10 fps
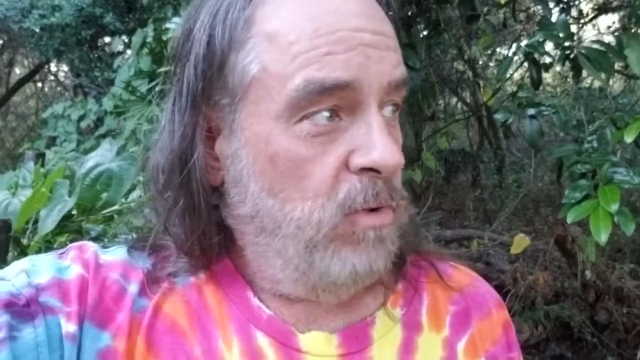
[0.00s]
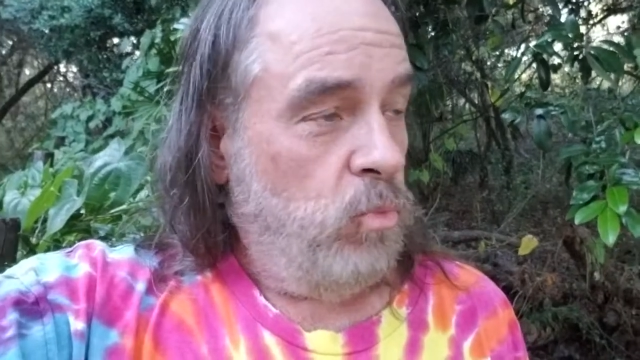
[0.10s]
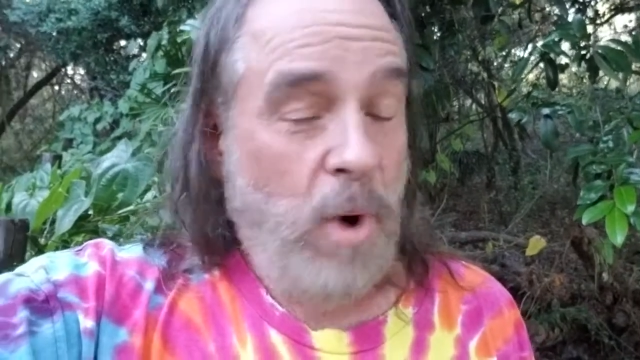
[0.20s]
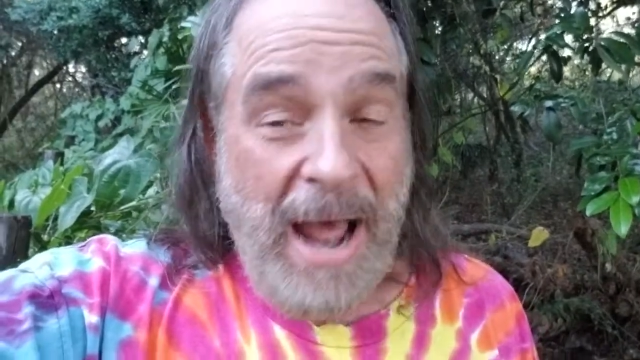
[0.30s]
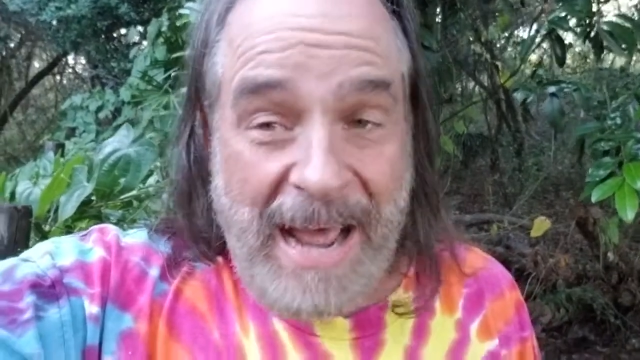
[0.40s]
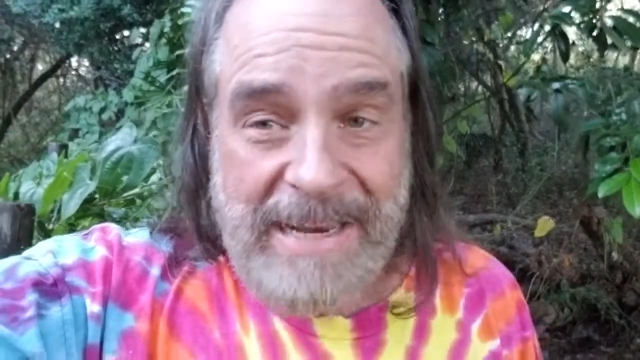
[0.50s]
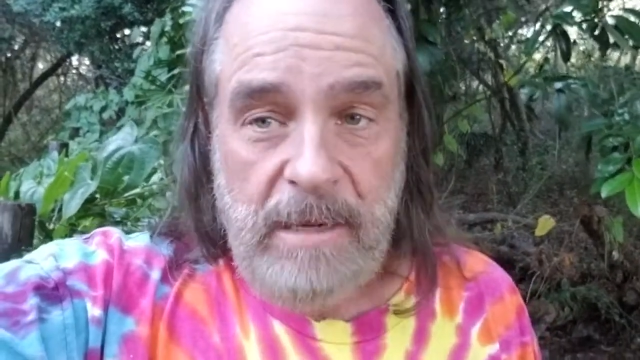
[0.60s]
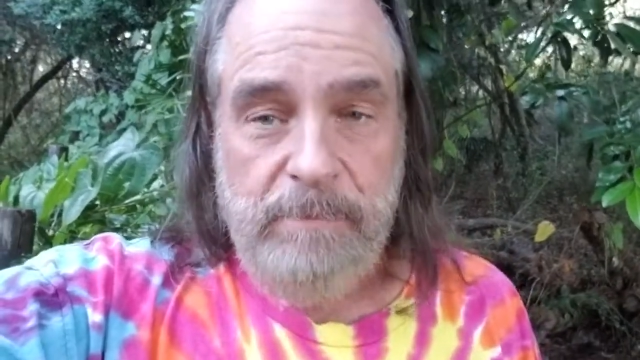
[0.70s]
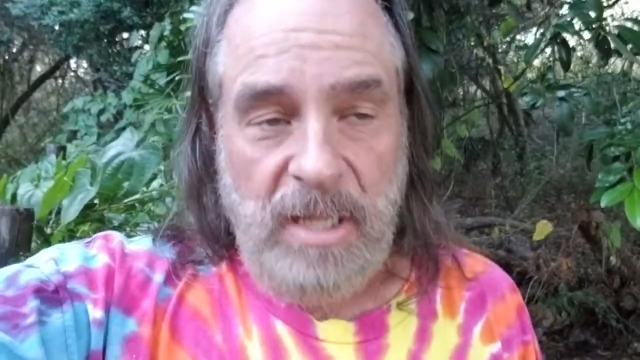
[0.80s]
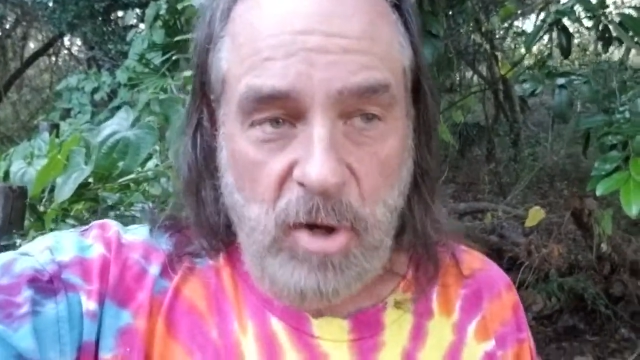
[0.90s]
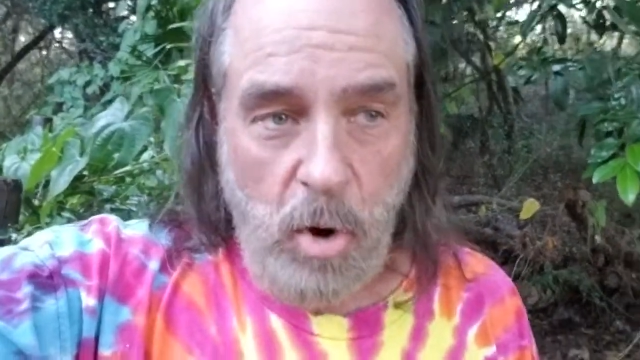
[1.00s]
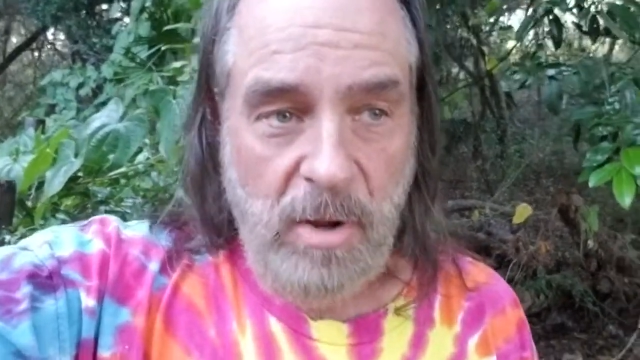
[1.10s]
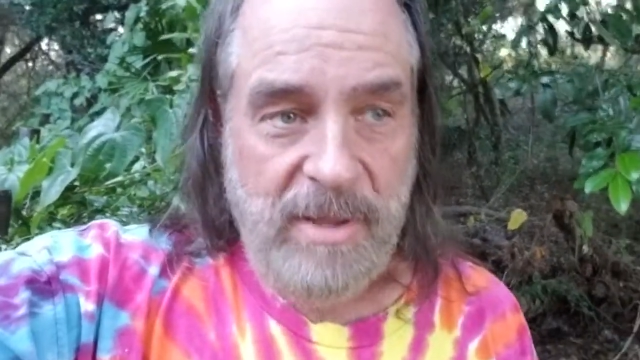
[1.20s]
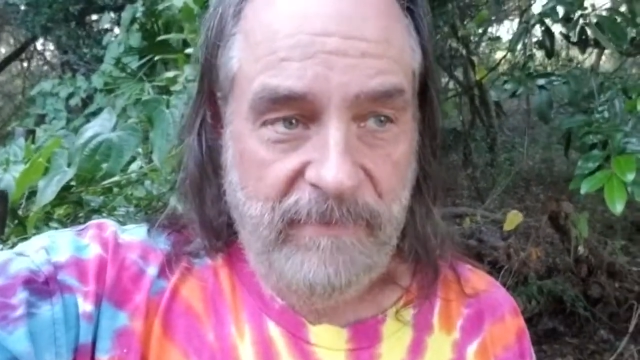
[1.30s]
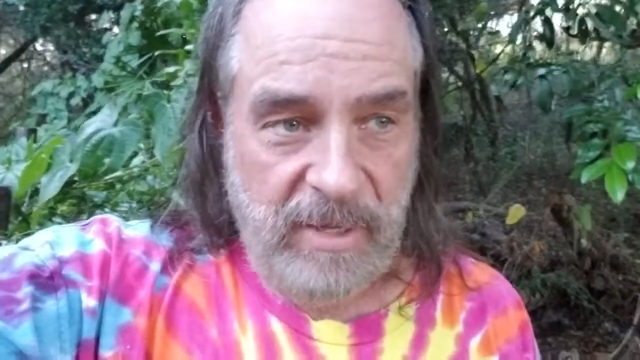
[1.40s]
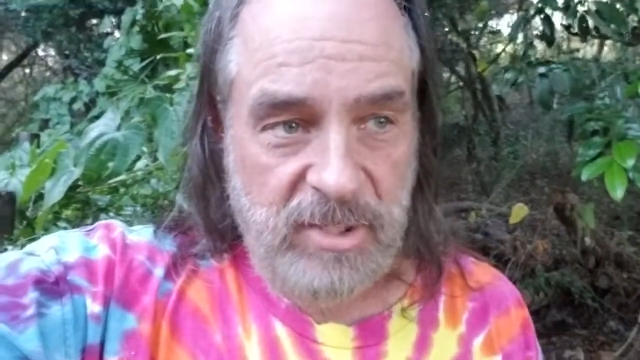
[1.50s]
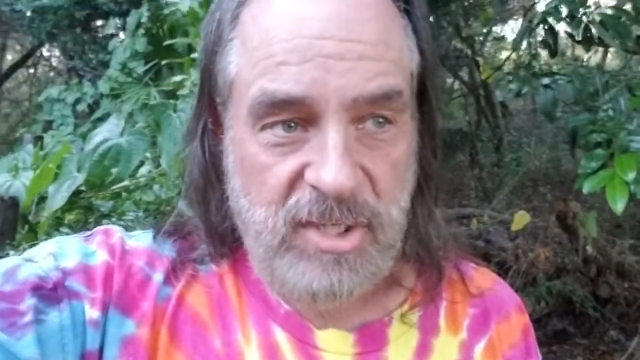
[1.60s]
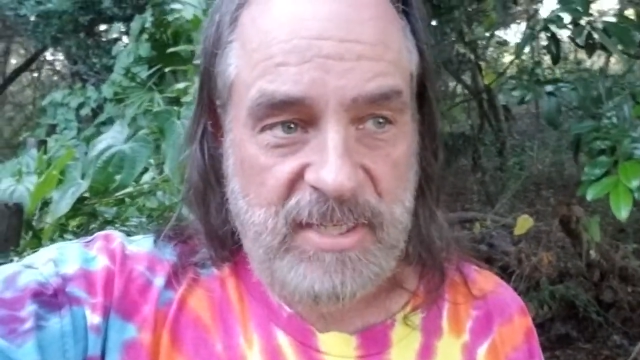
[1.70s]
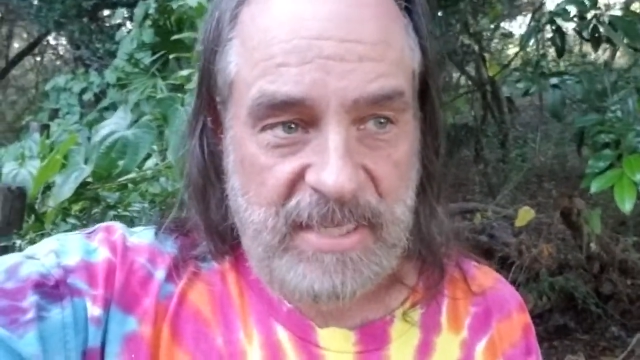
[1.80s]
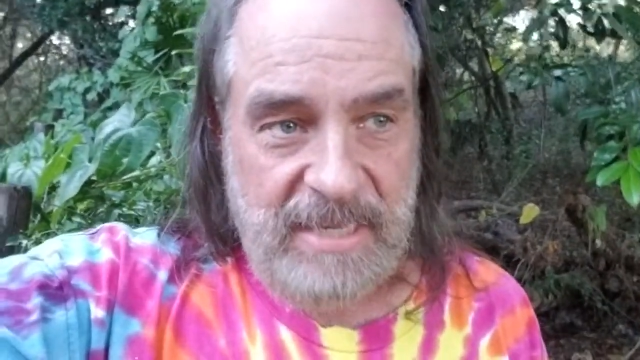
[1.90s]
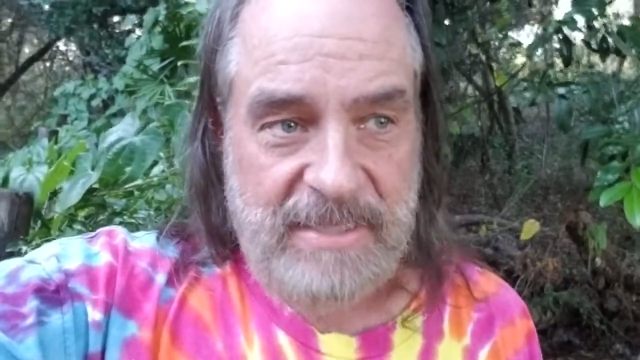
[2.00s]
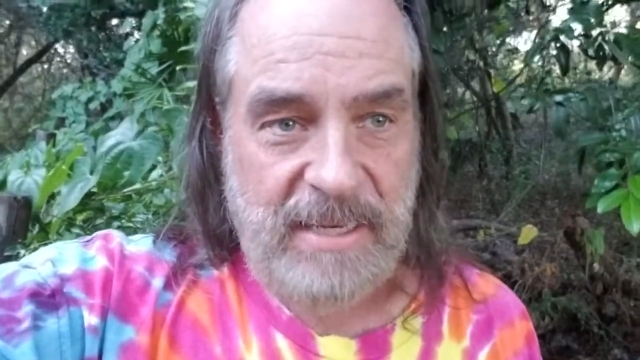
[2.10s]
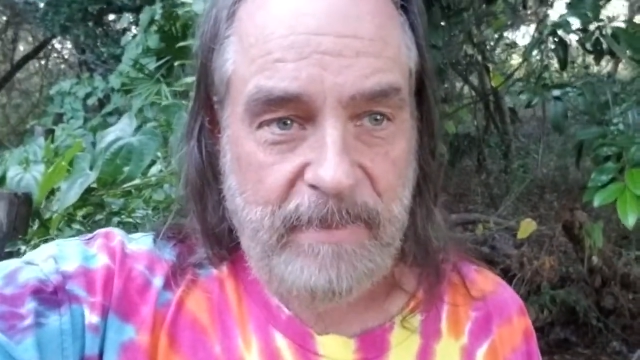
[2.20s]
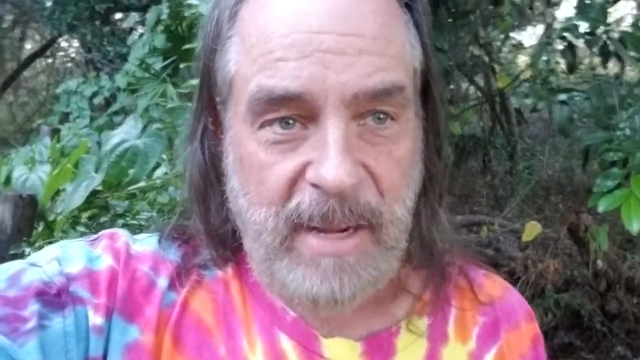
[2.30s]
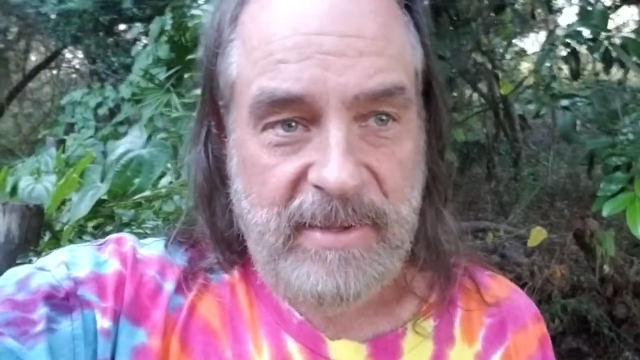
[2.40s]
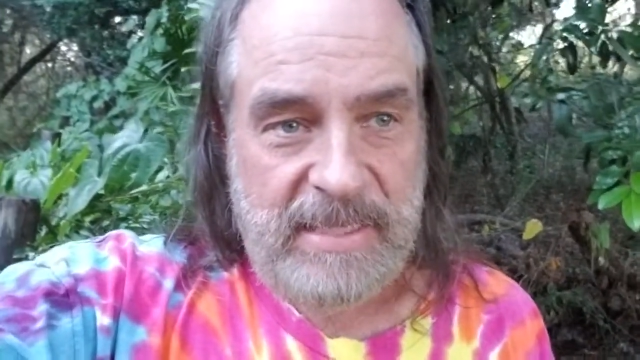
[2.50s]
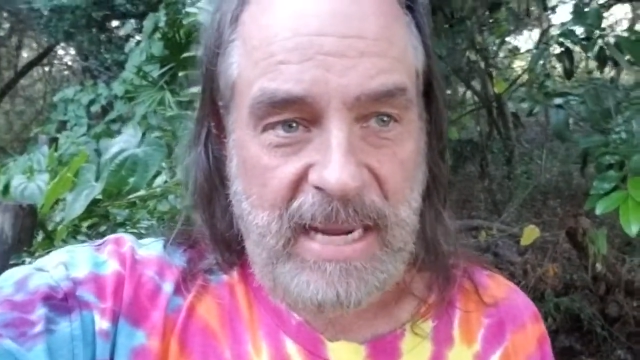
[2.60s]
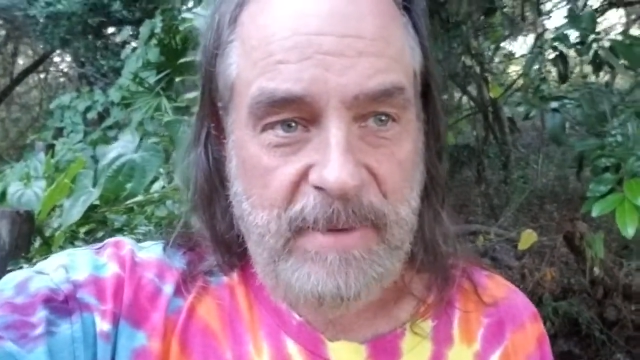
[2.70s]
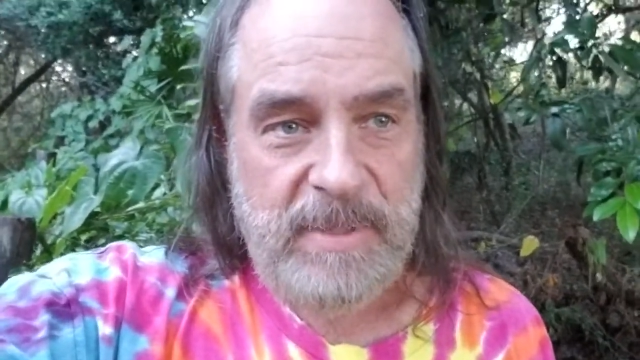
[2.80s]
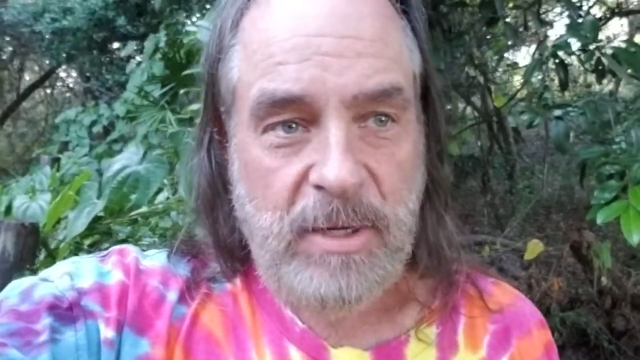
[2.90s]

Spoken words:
Blagojevich says to him on the tapes,